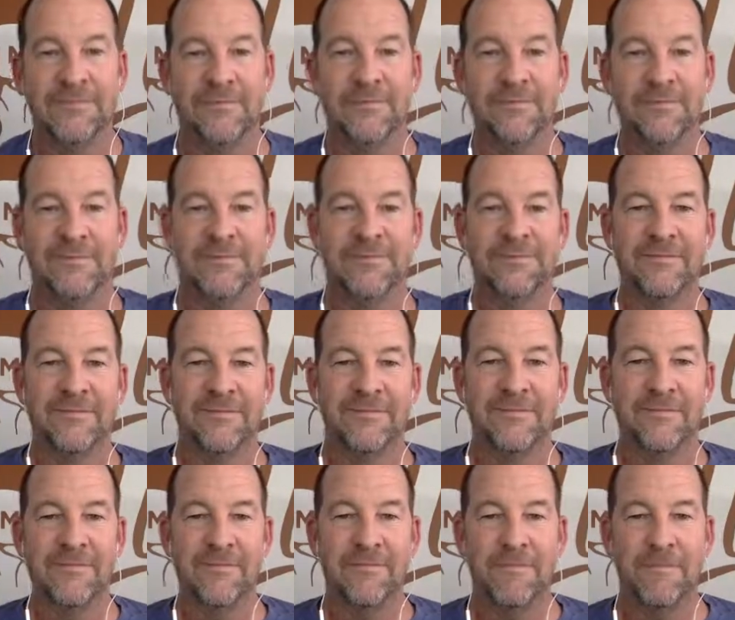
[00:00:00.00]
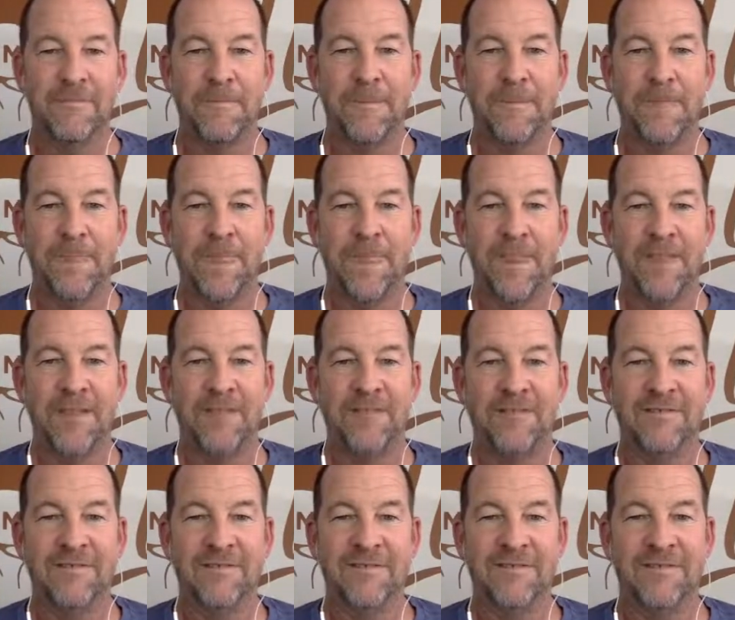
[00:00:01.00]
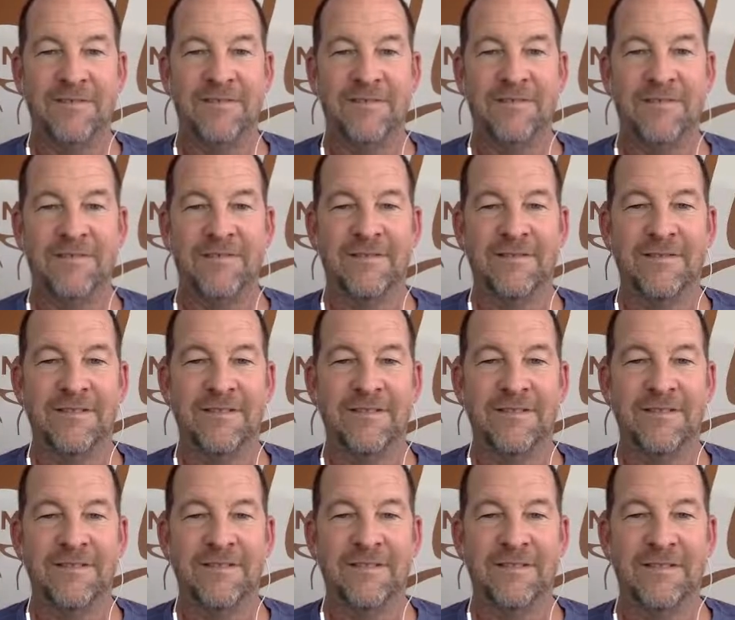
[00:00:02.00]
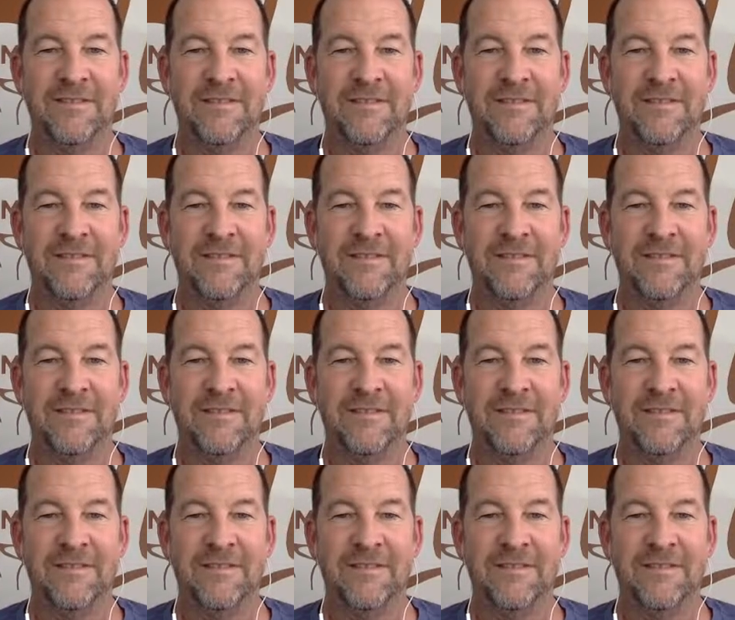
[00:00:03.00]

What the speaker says: No words are spoken by the person on screen.